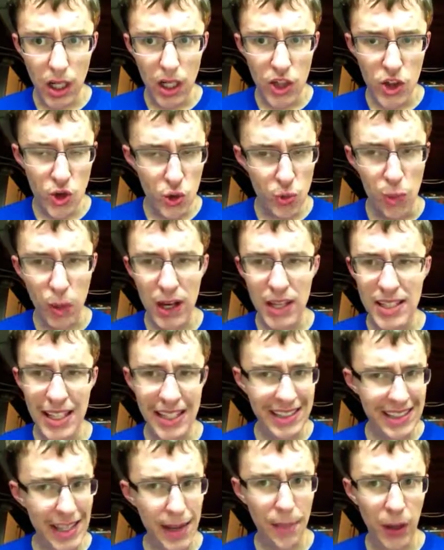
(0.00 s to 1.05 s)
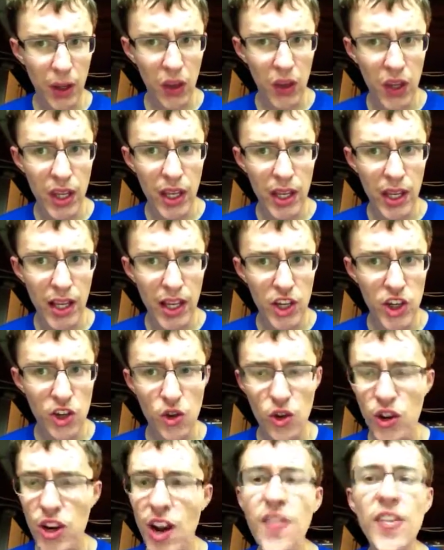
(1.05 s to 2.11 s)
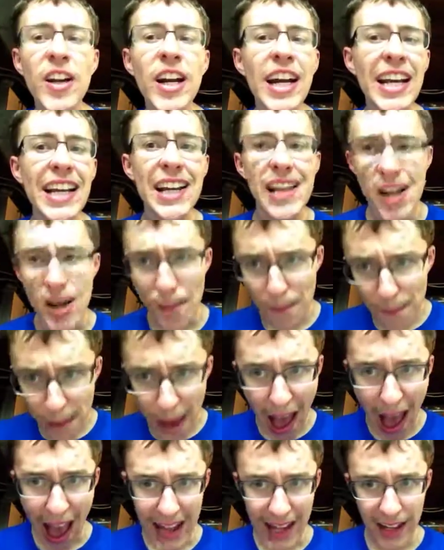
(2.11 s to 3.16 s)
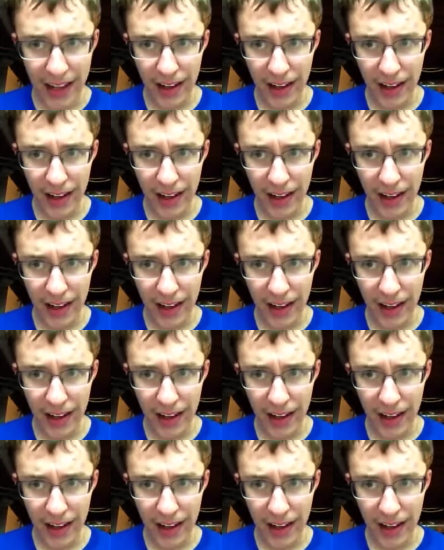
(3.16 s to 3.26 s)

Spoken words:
you press that send button, you're never going to get it back.